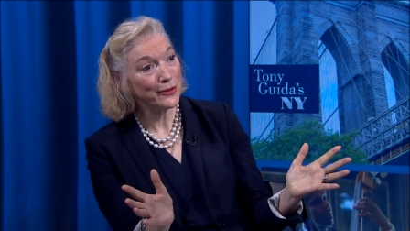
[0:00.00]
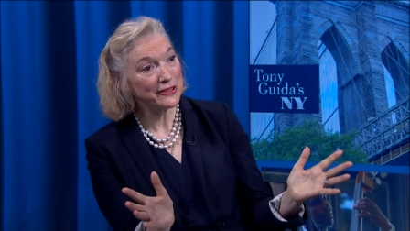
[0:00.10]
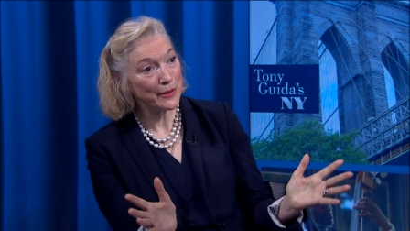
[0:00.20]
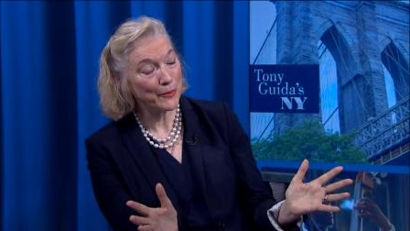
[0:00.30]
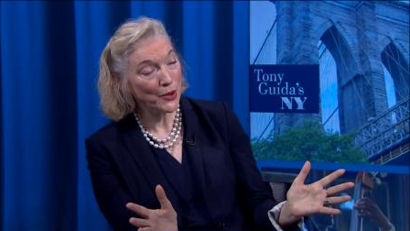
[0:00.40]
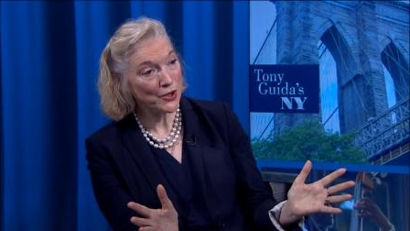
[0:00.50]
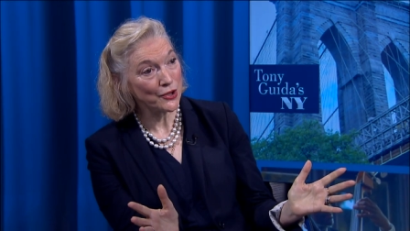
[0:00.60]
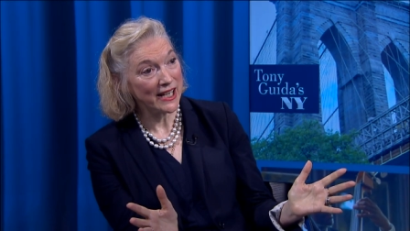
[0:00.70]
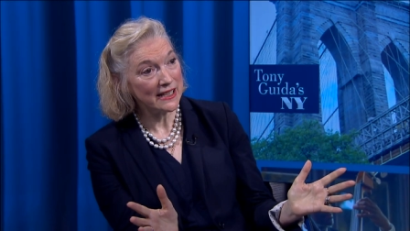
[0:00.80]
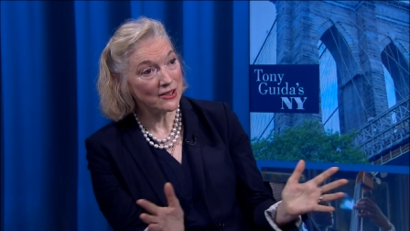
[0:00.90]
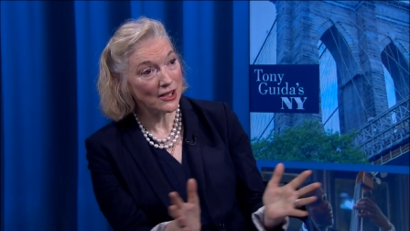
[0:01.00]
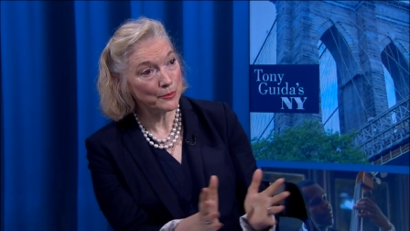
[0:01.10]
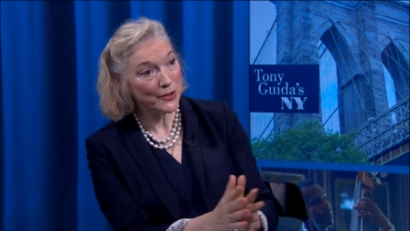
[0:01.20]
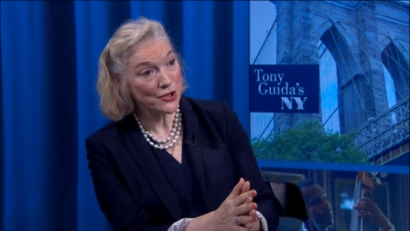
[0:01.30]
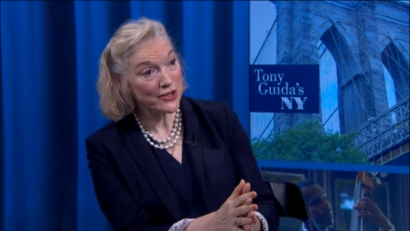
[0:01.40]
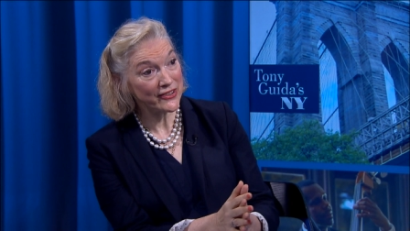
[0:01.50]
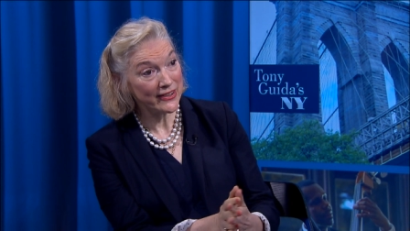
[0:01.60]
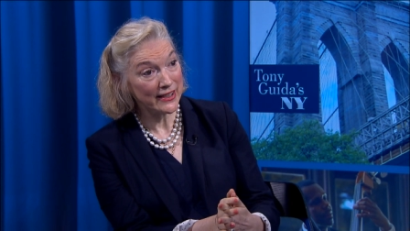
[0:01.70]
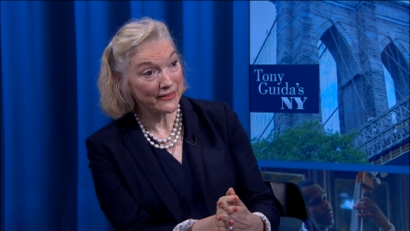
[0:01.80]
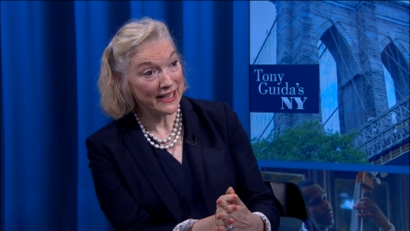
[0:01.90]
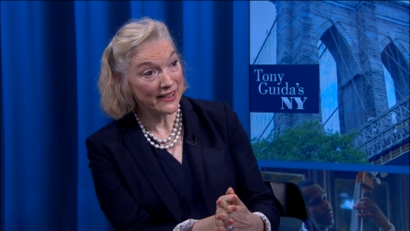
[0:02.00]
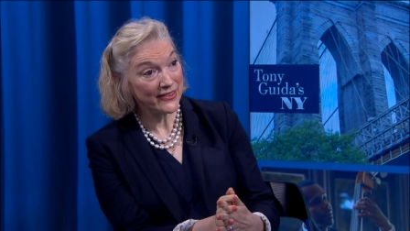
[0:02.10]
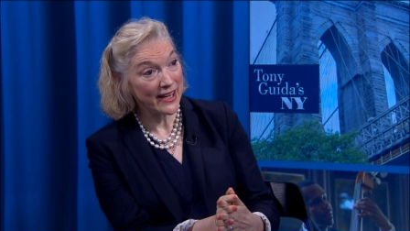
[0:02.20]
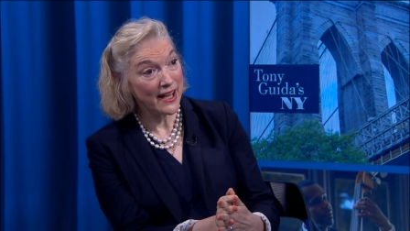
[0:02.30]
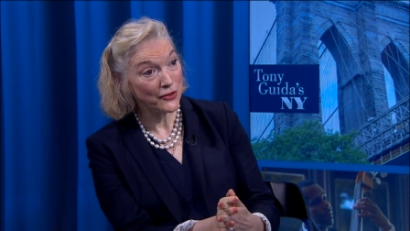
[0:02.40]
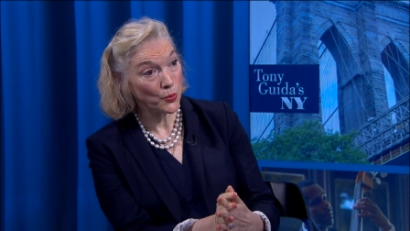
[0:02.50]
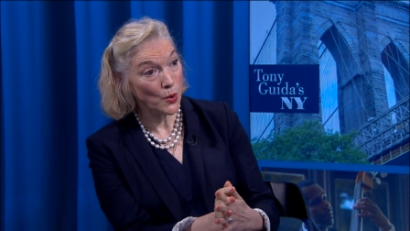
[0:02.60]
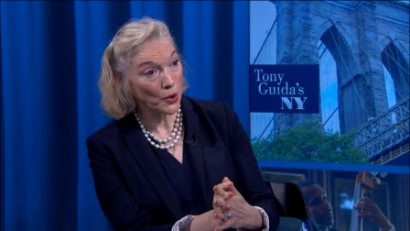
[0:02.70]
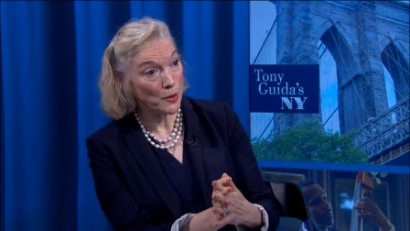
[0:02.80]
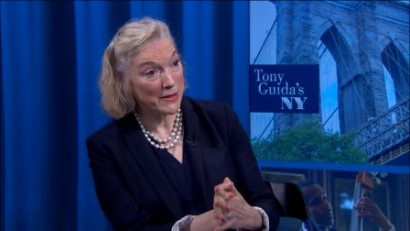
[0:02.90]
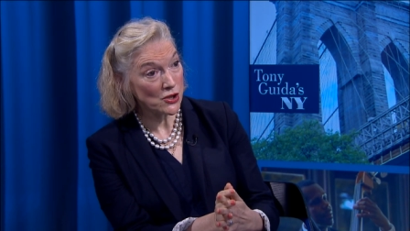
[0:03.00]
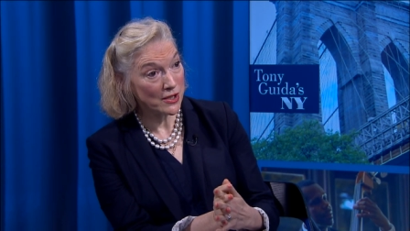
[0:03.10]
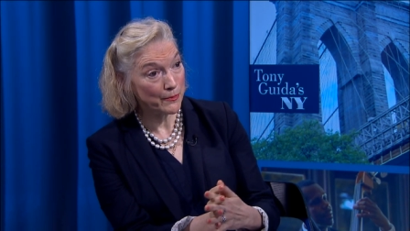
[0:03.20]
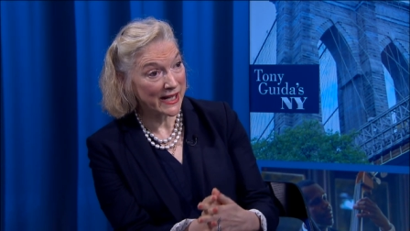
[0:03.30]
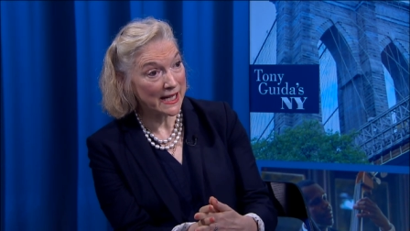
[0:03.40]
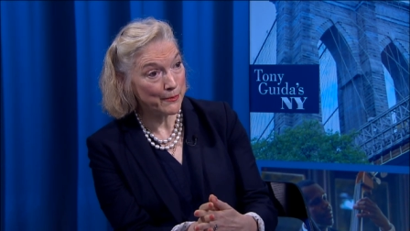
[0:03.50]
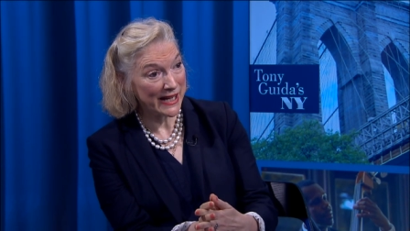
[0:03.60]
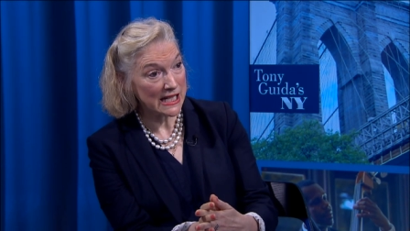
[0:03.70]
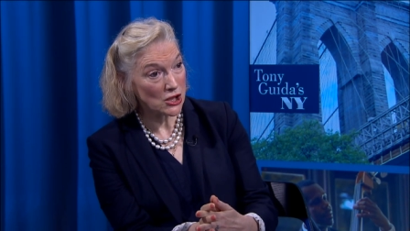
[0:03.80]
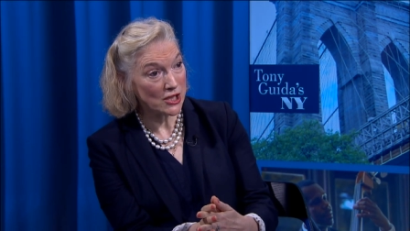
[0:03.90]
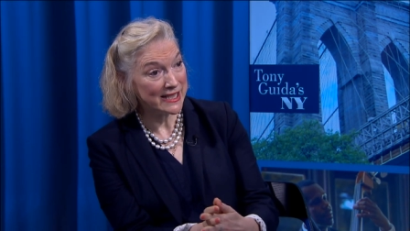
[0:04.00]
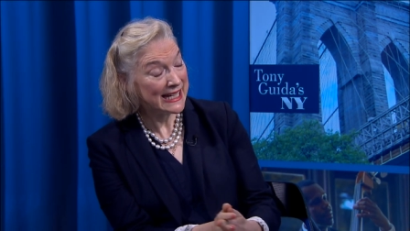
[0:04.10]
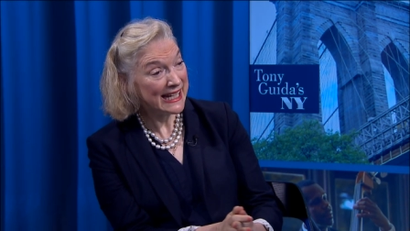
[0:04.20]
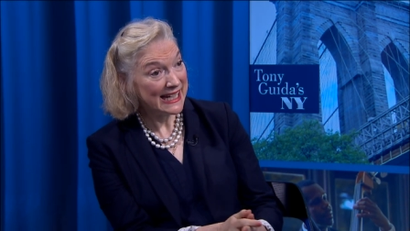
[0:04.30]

was a portrait. All portraits in the Renaissance were commissioned by a patron.